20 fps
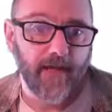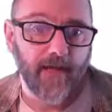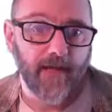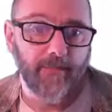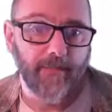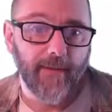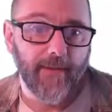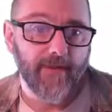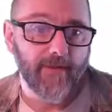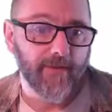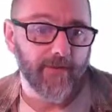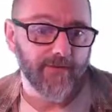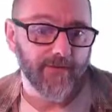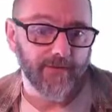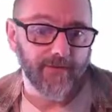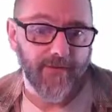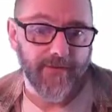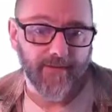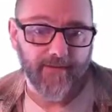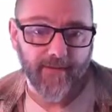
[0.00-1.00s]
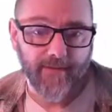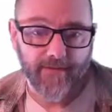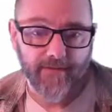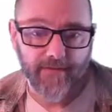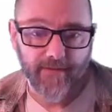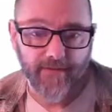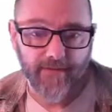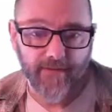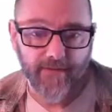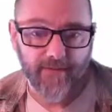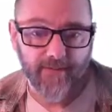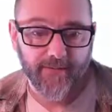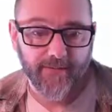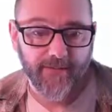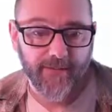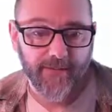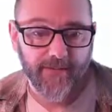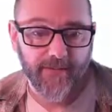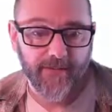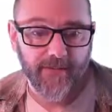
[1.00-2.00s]
I could also randomize the starting
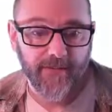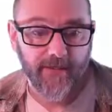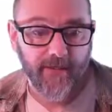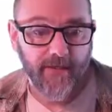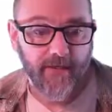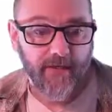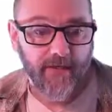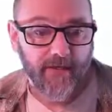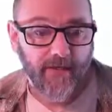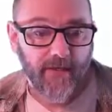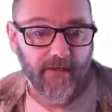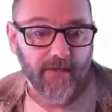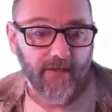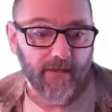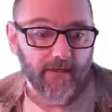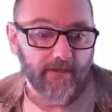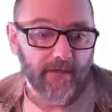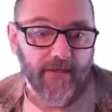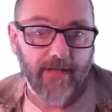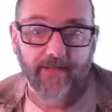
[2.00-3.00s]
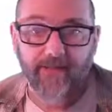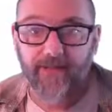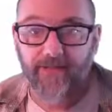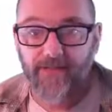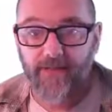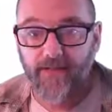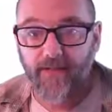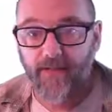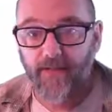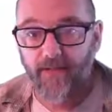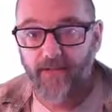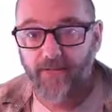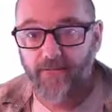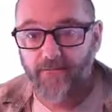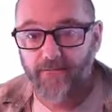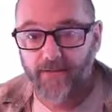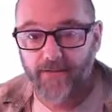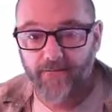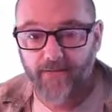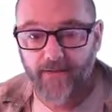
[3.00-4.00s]
position, and I could randomize the
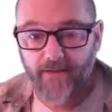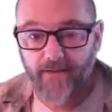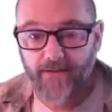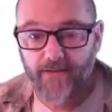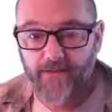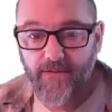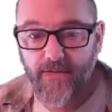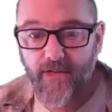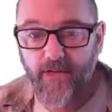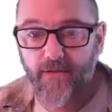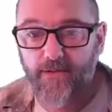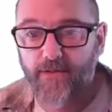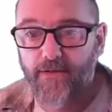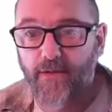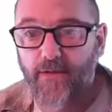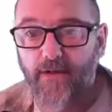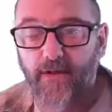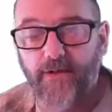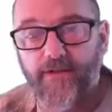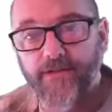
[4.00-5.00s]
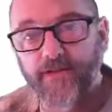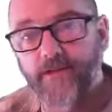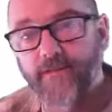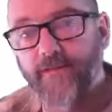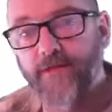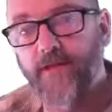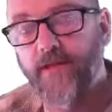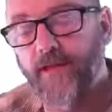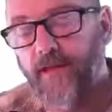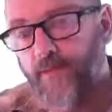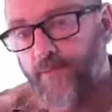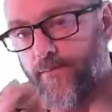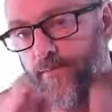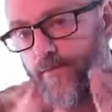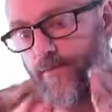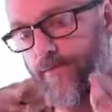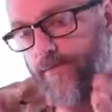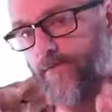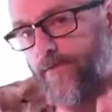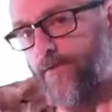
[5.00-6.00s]
color. If I use color.rgb, I could
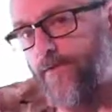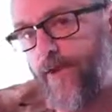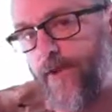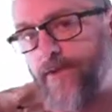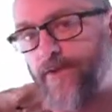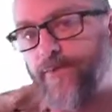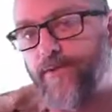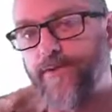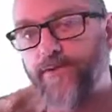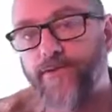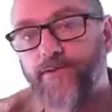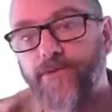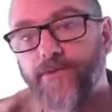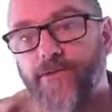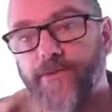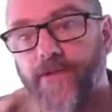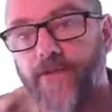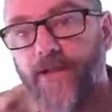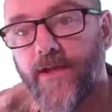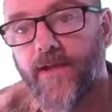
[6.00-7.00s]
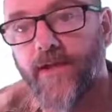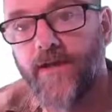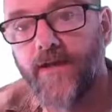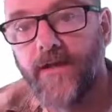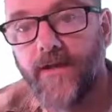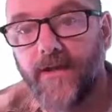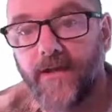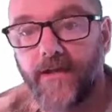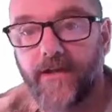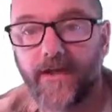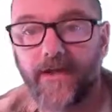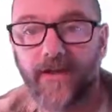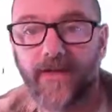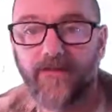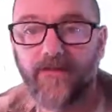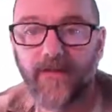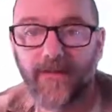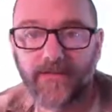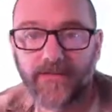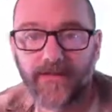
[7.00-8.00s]
put 3 random integers in there and
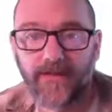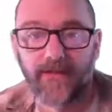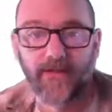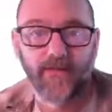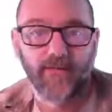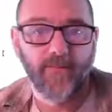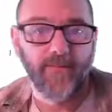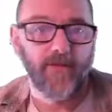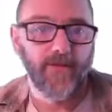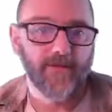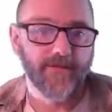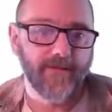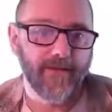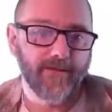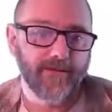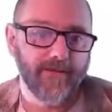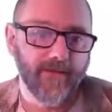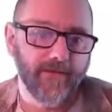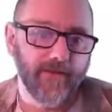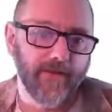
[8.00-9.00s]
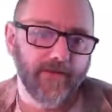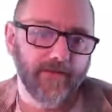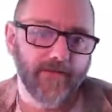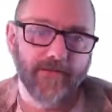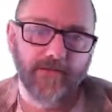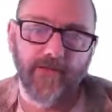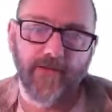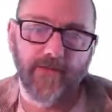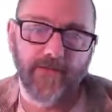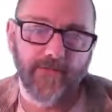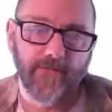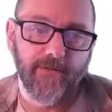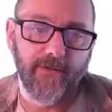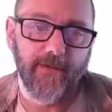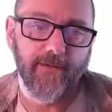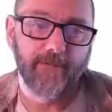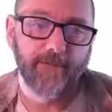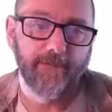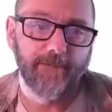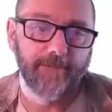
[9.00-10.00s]
have multicolored balls bouncing around the screen as
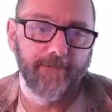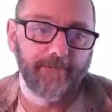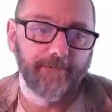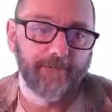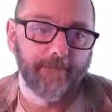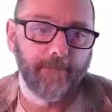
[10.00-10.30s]
well.